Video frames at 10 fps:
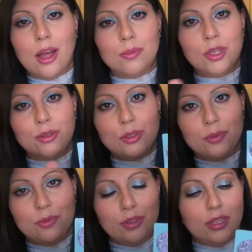Those
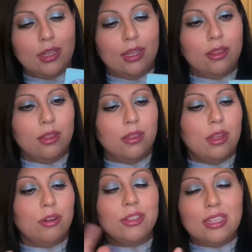don't feel like,
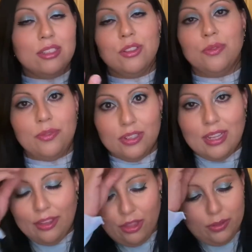or these don't feel
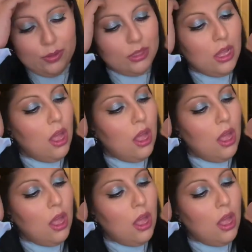like those.